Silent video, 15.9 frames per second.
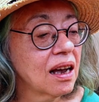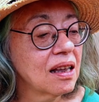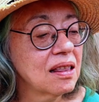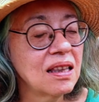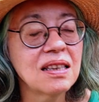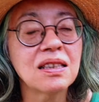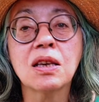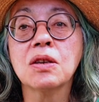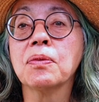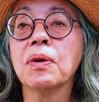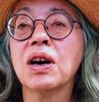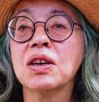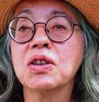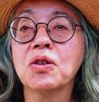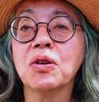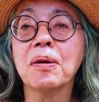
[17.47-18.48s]
and this is where
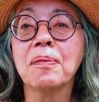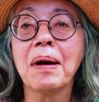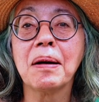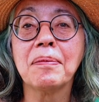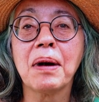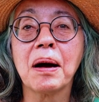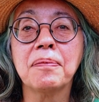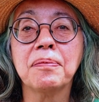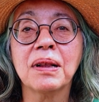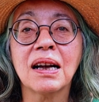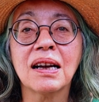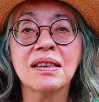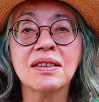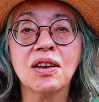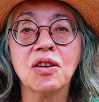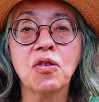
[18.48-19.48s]
I talk about my
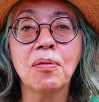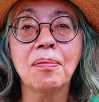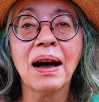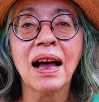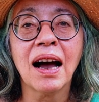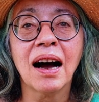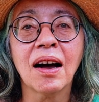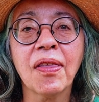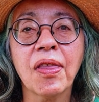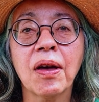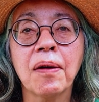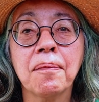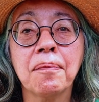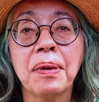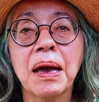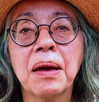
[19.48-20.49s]
plants and all my other
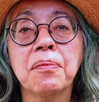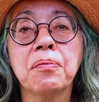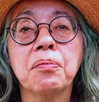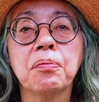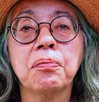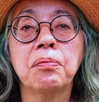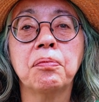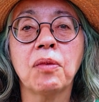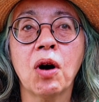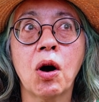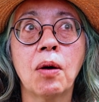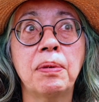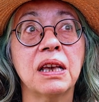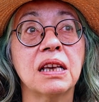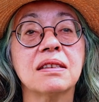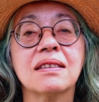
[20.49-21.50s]
pet
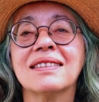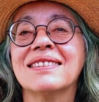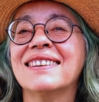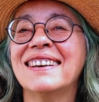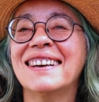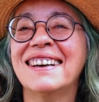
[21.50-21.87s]
hobbies.